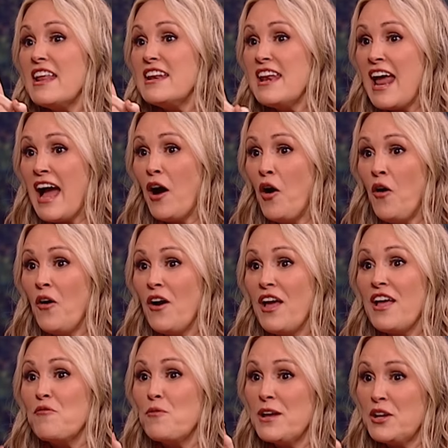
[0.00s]
Now,
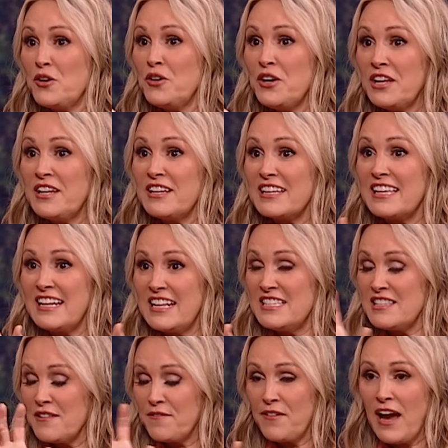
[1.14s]
we could get
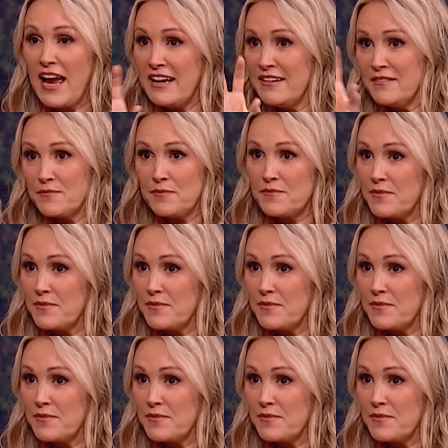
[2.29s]
into the fine,